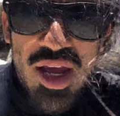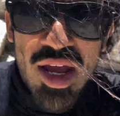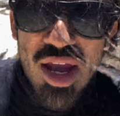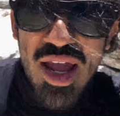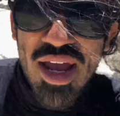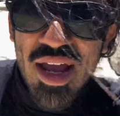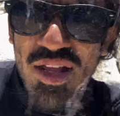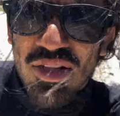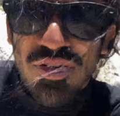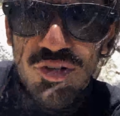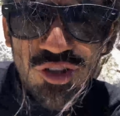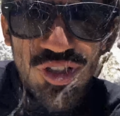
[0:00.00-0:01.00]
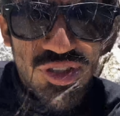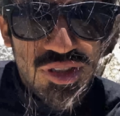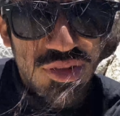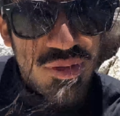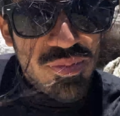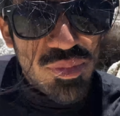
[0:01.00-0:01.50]
and they're just
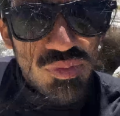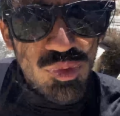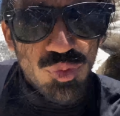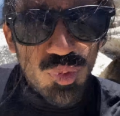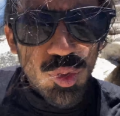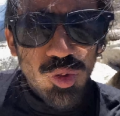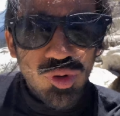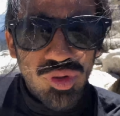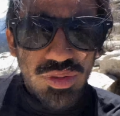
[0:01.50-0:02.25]
ruled